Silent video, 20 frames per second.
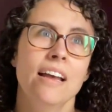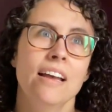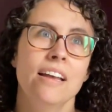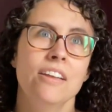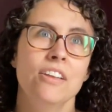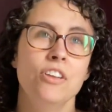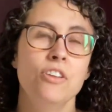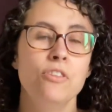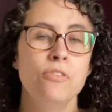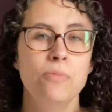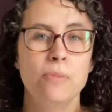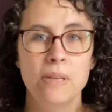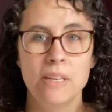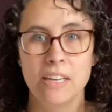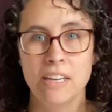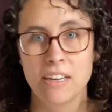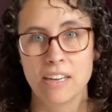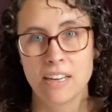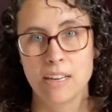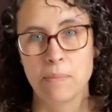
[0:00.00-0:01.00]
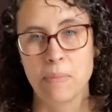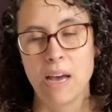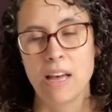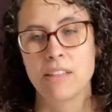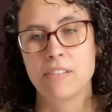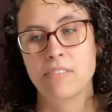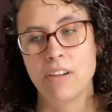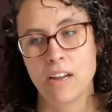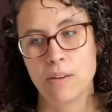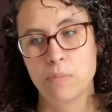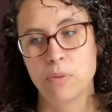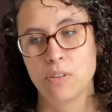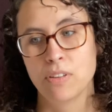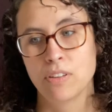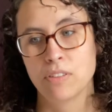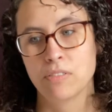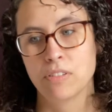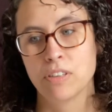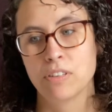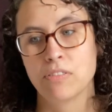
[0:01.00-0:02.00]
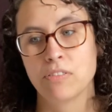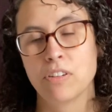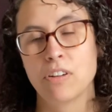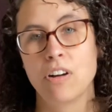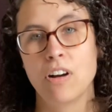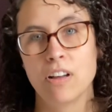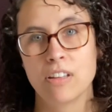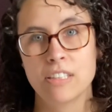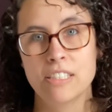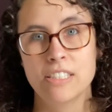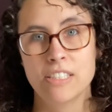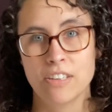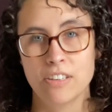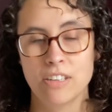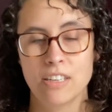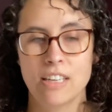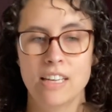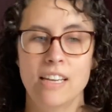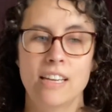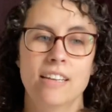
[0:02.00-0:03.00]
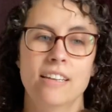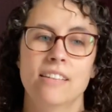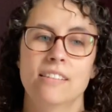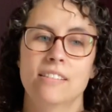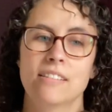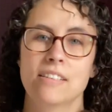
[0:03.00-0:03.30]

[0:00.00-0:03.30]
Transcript: you've been hearing about the Vine Pullover for all eternity.